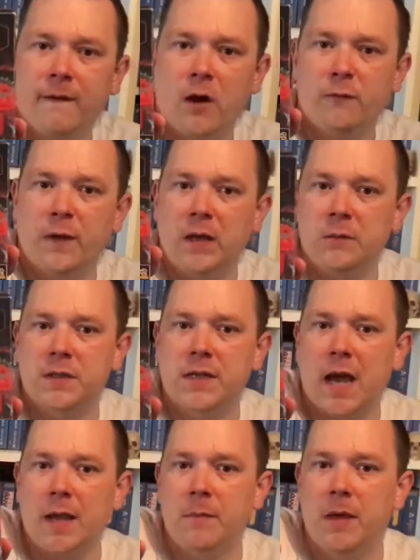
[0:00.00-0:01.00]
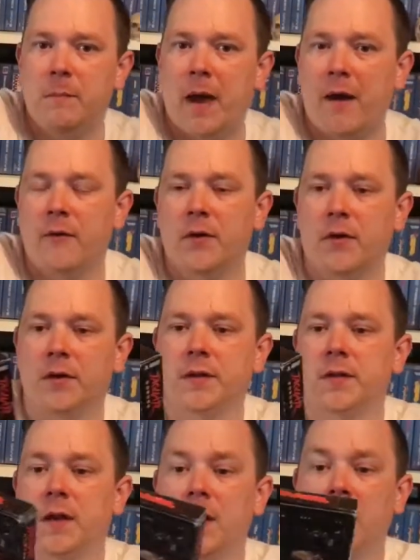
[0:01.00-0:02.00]
I think it was Gaming
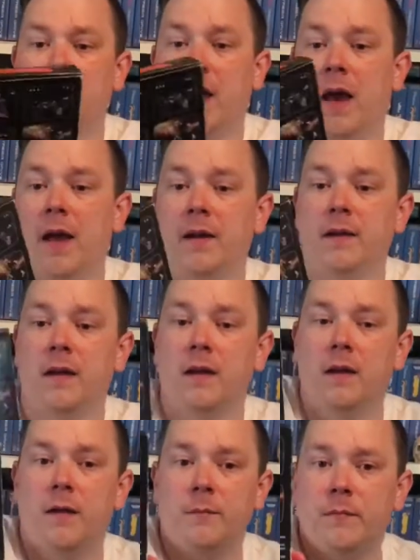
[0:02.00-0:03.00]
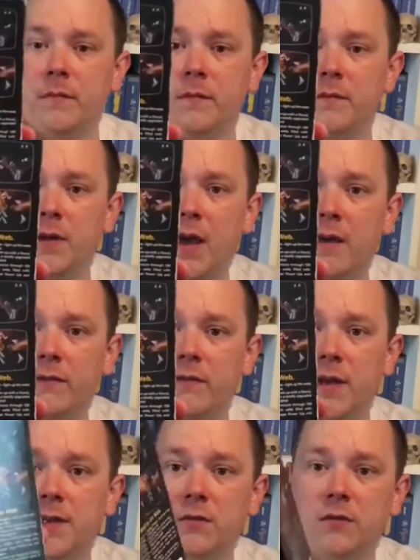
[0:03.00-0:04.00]
Paradise. And yeah,
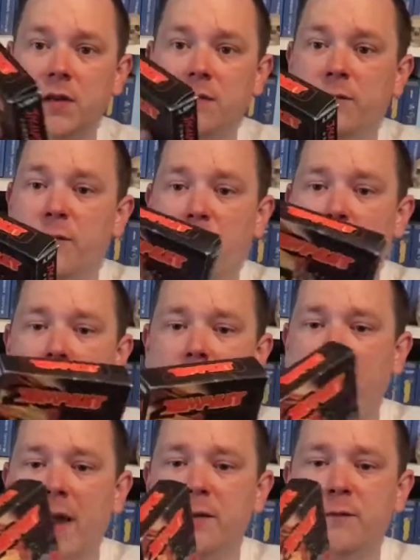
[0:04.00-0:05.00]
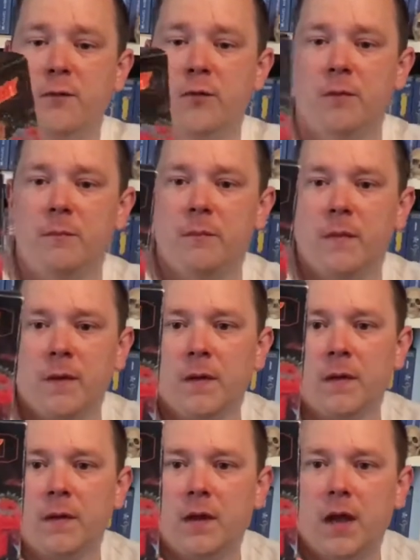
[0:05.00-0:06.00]
these are in, for what I paid for them,
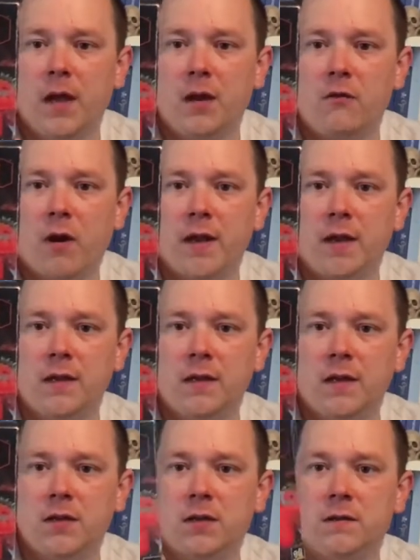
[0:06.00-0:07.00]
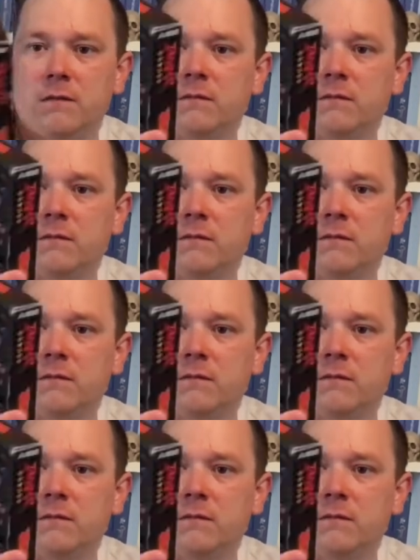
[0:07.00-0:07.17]
in great condition.